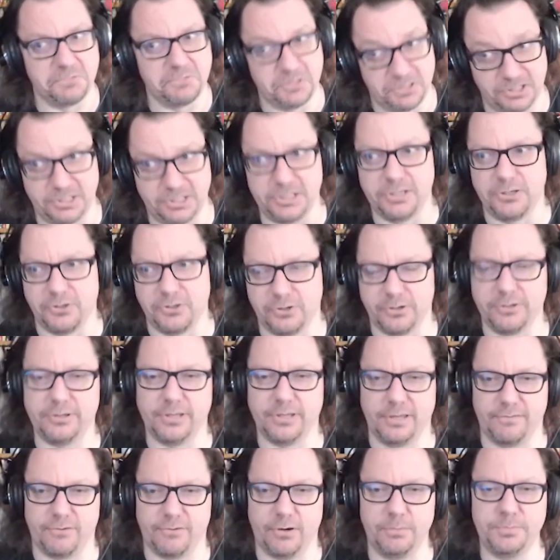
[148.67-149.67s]
senior
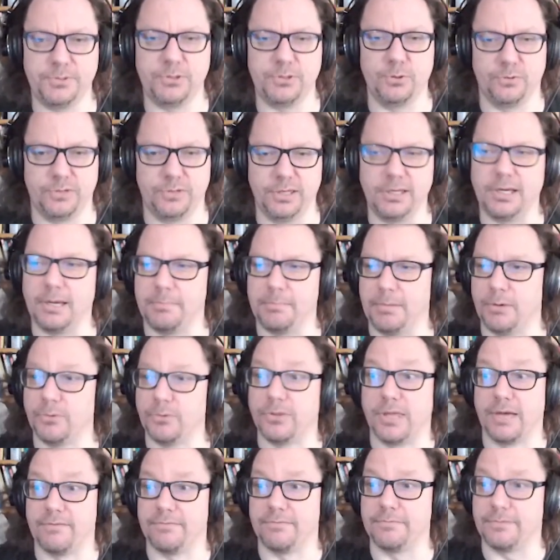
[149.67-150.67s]
DevOps, you think
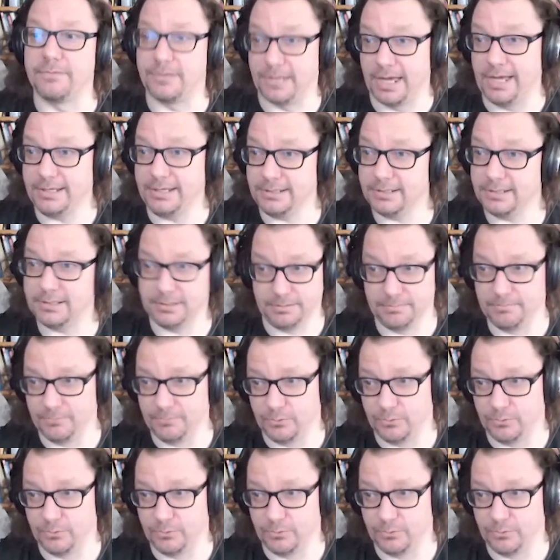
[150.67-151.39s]
about the tests,